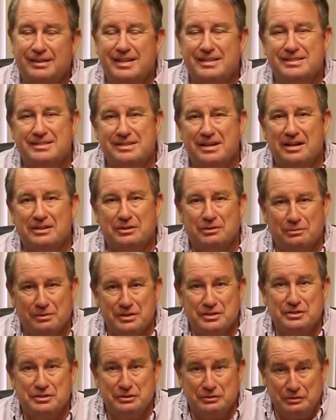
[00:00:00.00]
That's not the
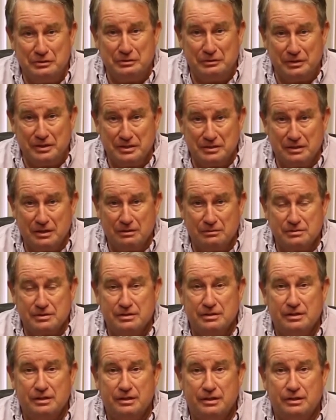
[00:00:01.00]
reason you do these
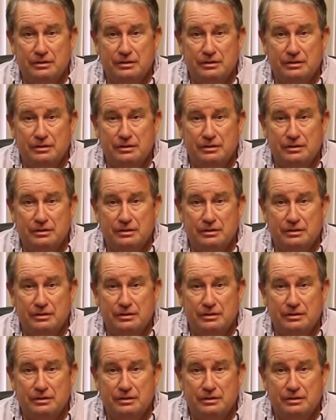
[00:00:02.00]
loans.